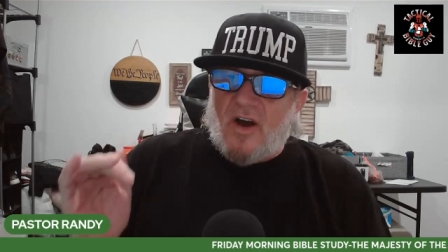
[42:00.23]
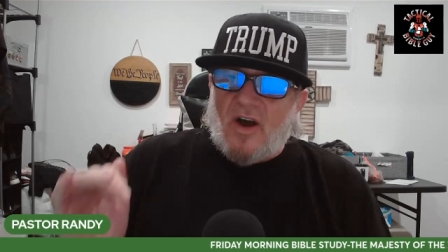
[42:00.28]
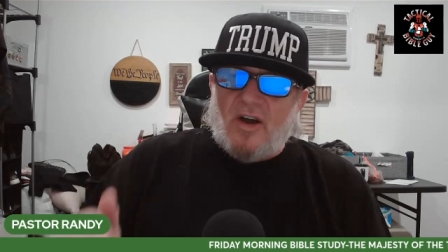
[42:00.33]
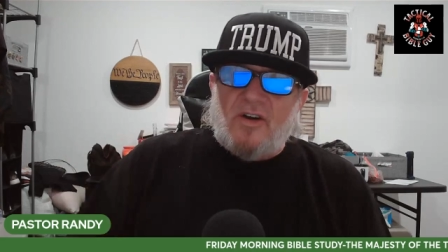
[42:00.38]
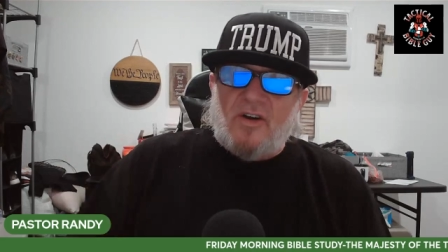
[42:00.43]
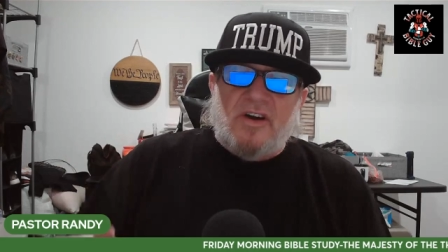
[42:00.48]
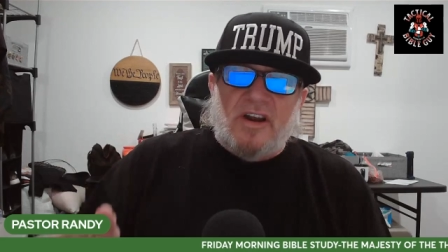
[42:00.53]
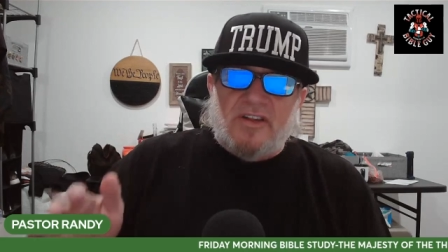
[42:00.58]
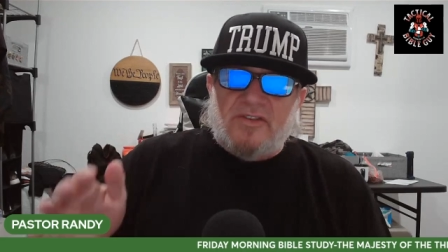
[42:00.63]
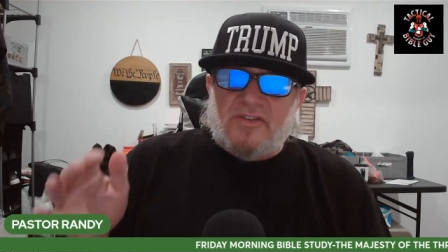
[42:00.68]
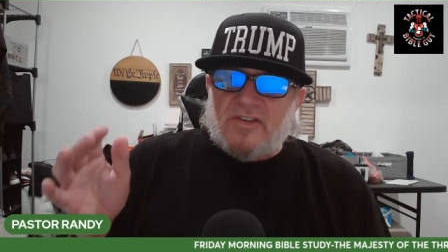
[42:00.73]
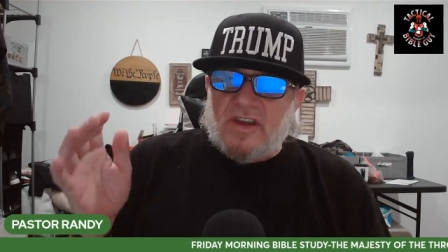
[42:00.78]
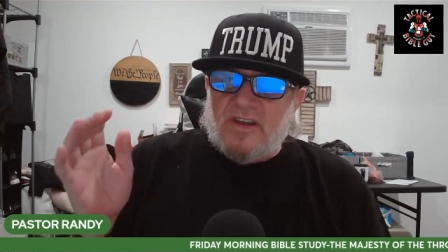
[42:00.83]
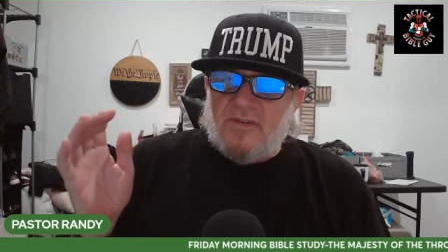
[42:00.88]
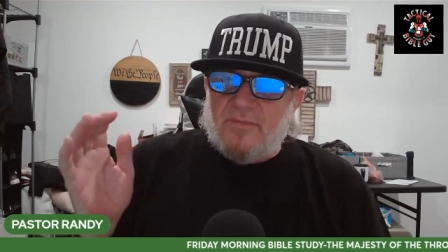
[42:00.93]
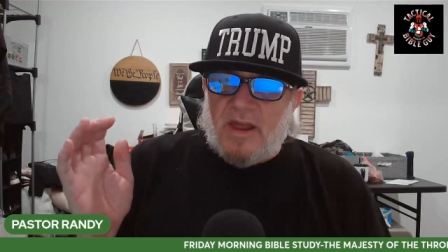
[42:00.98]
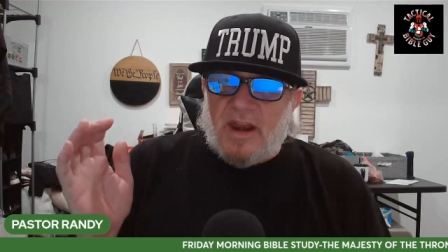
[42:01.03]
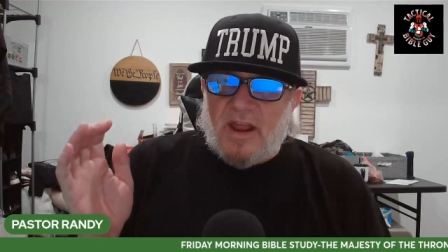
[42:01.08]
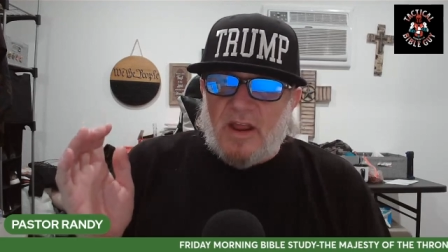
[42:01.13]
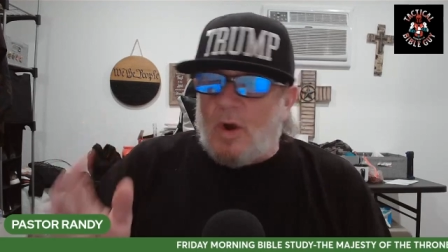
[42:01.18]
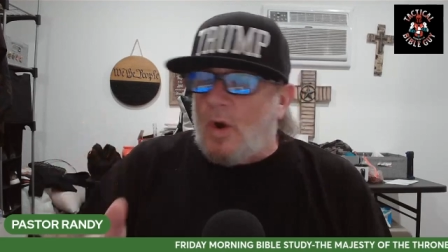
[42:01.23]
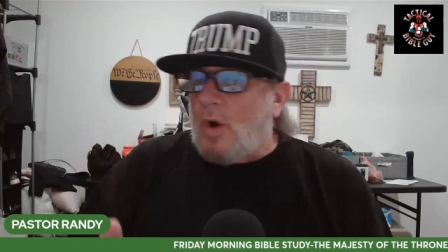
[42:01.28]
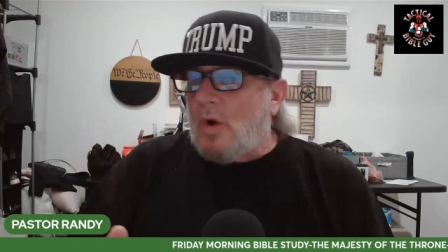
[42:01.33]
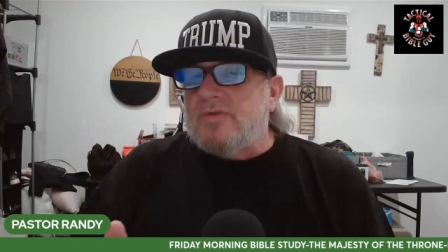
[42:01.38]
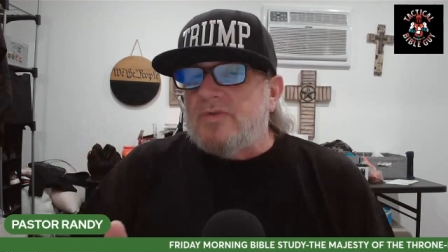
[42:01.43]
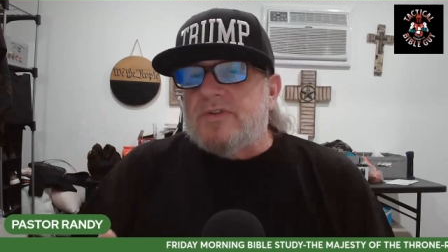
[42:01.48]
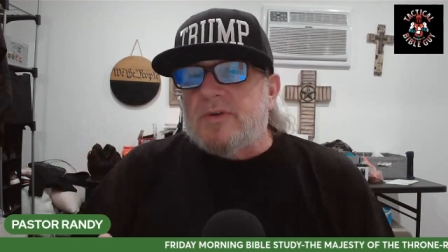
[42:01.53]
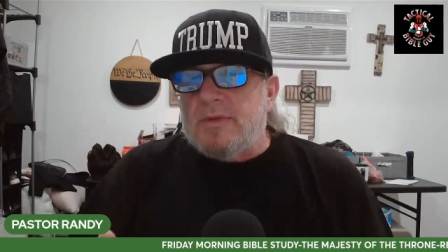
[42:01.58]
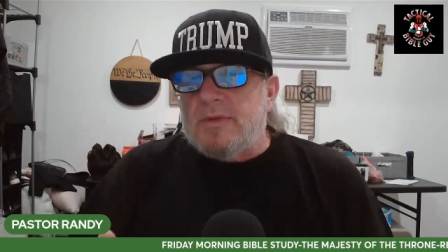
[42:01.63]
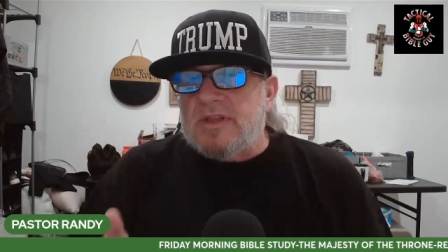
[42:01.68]
honor and achievement and
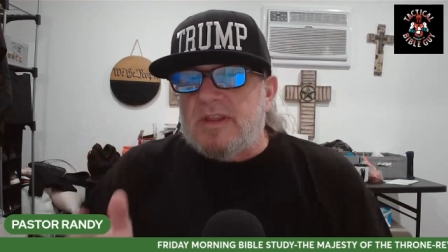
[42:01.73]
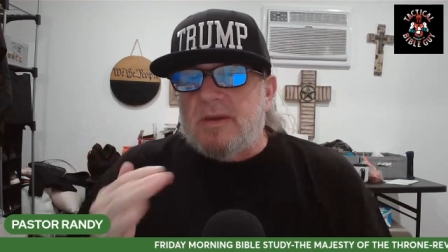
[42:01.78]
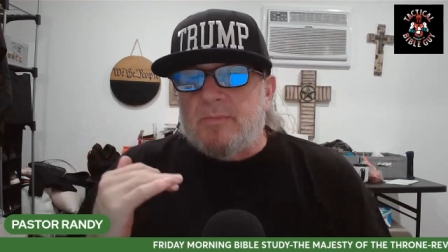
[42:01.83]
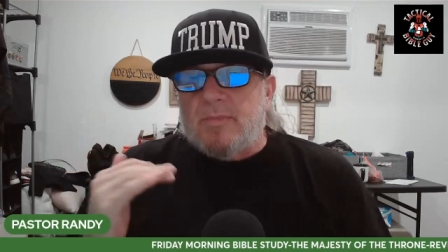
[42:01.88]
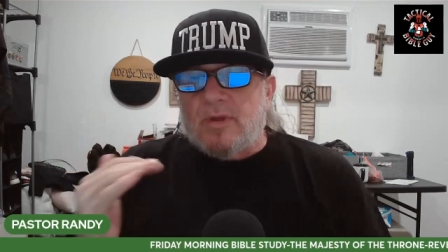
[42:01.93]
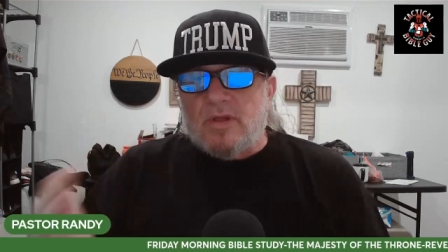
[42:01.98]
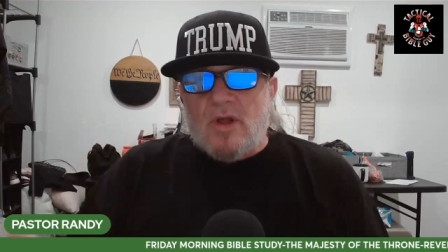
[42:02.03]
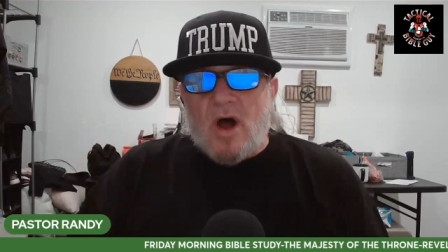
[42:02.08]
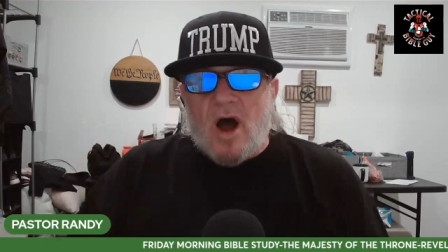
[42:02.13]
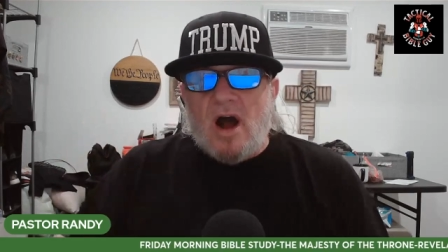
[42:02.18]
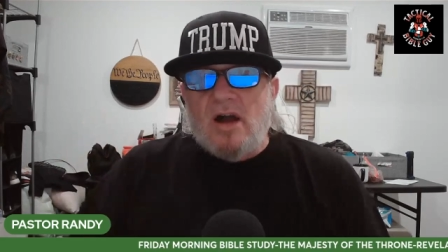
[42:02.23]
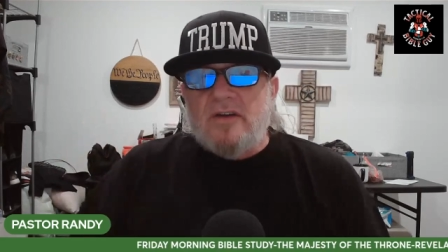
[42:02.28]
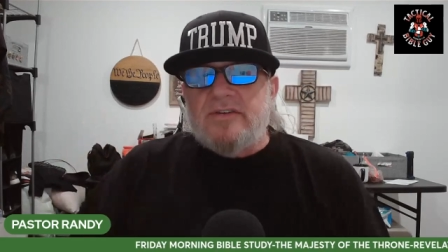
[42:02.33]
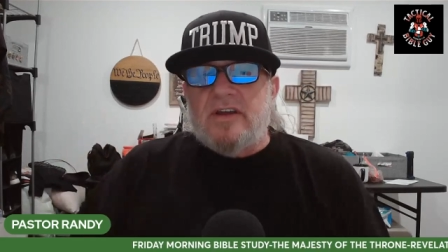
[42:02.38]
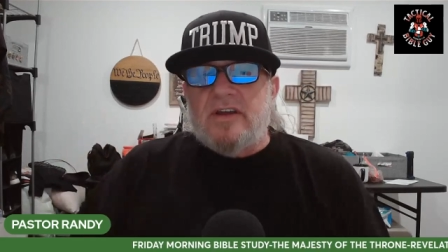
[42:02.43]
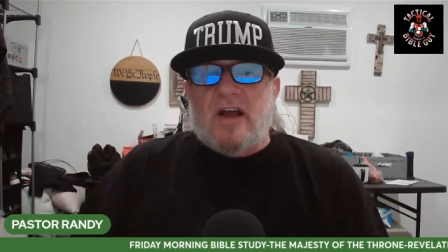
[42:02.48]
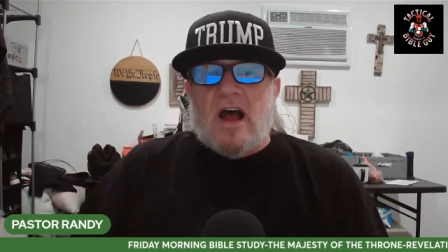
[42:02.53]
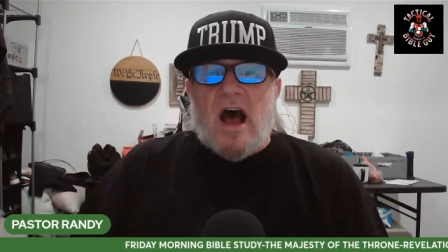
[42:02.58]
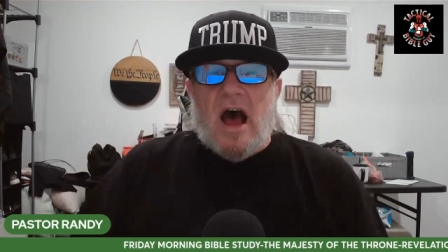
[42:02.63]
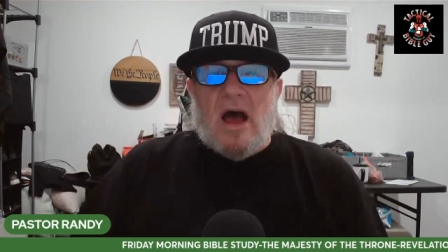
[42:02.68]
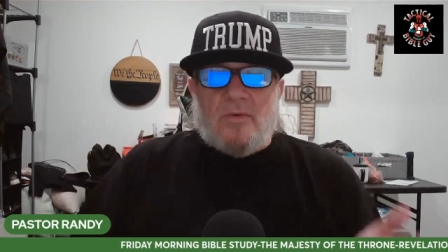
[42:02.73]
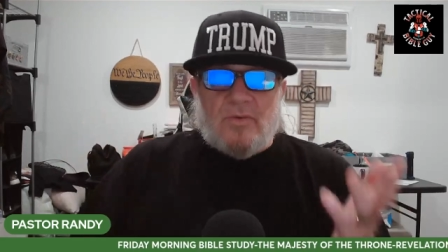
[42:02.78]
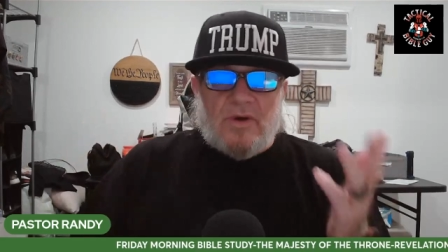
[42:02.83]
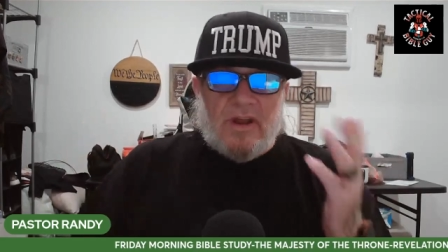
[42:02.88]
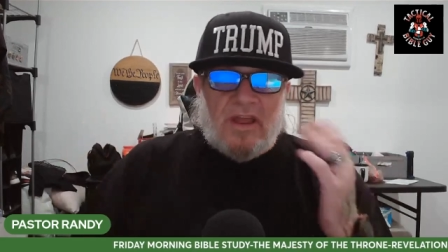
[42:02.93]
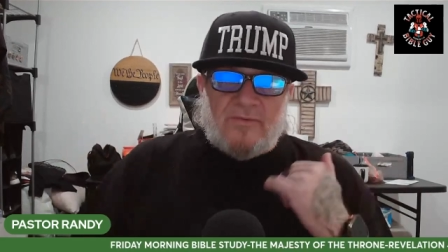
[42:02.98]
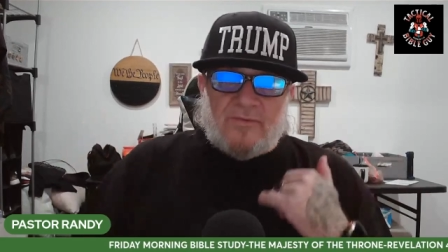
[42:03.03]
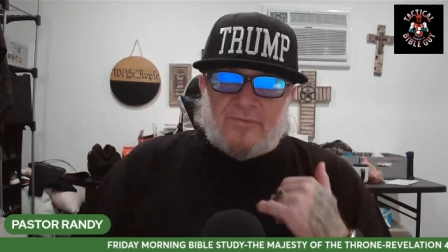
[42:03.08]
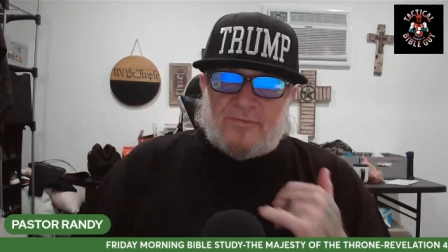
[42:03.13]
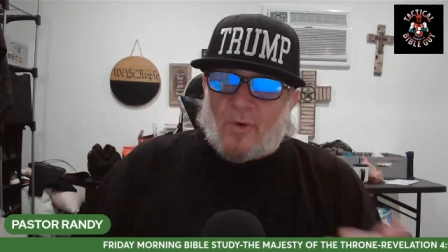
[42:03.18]
ultimately belong to God,
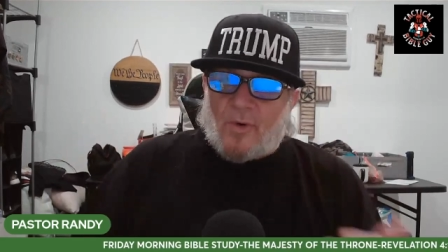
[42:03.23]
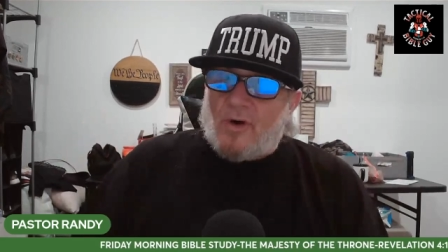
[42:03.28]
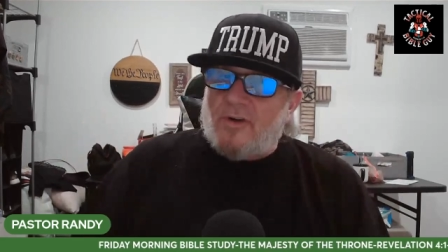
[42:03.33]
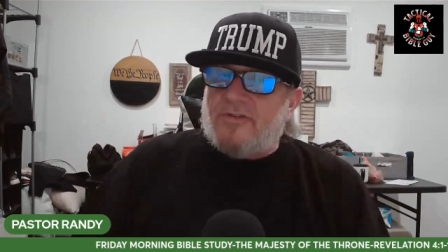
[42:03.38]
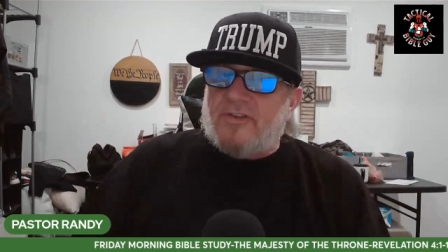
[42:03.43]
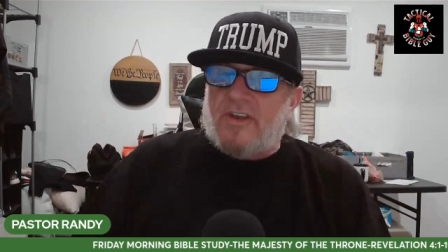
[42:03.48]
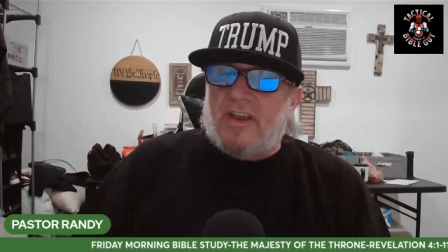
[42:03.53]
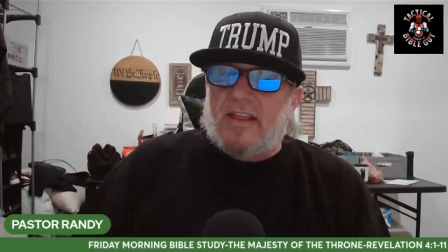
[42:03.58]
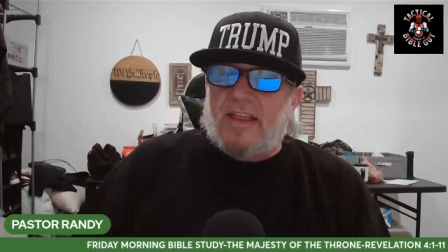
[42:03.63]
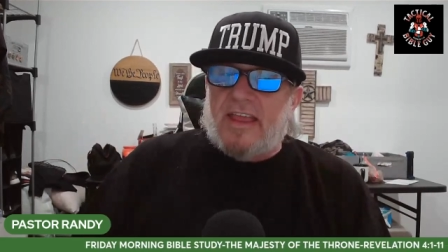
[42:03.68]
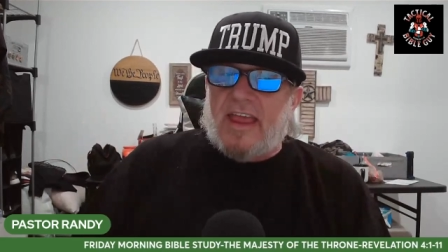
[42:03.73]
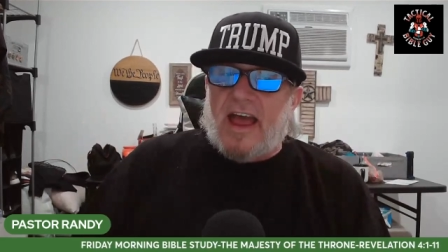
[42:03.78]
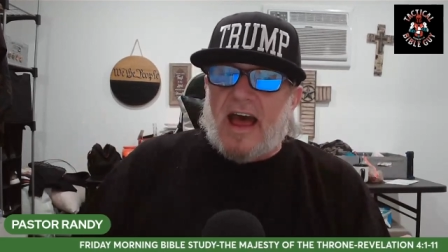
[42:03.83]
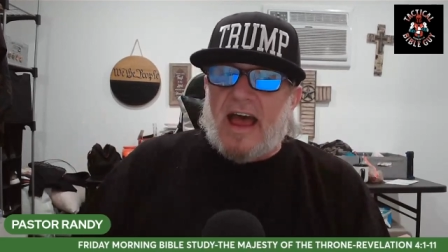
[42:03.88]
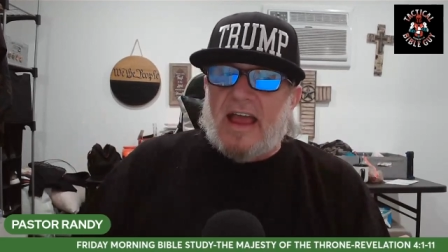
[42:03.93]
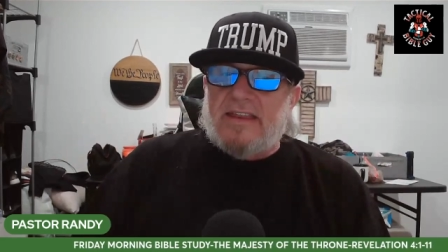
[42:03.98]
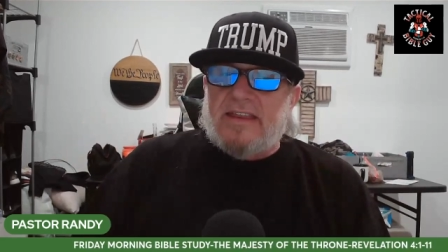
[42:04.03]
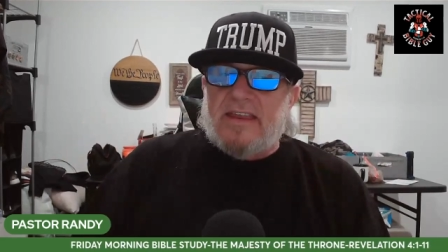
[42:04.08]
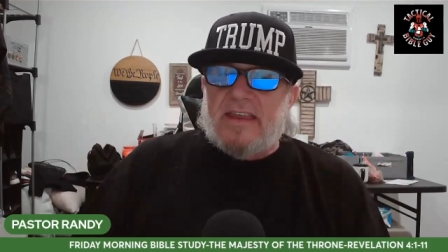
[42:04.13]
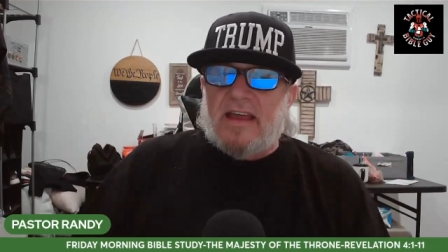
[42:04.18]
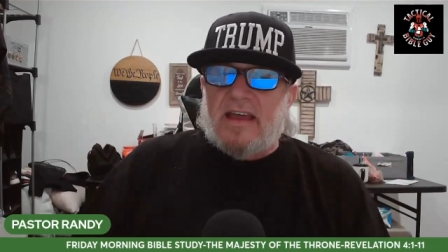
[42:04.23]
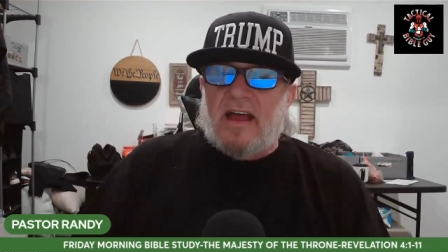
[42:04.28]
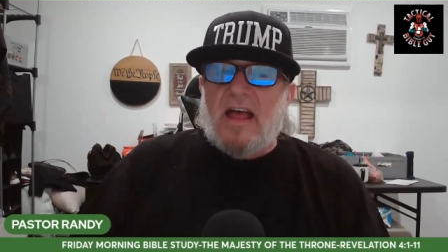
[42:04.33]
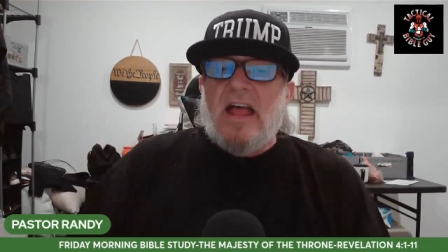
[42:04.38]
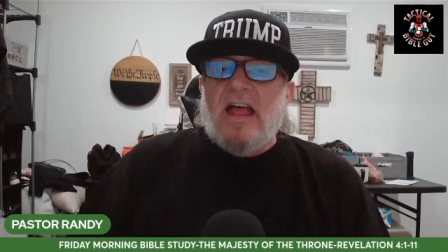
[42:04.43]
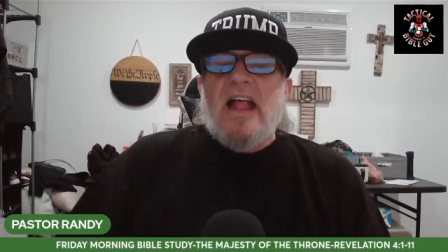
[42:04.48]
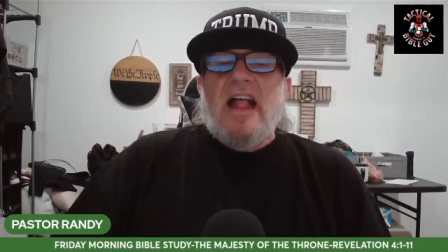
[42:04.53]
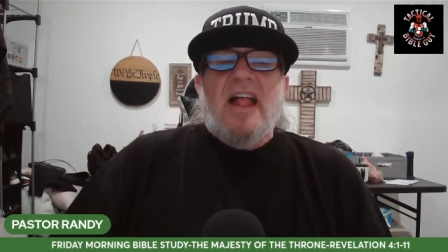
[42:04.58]
reinforcing the idea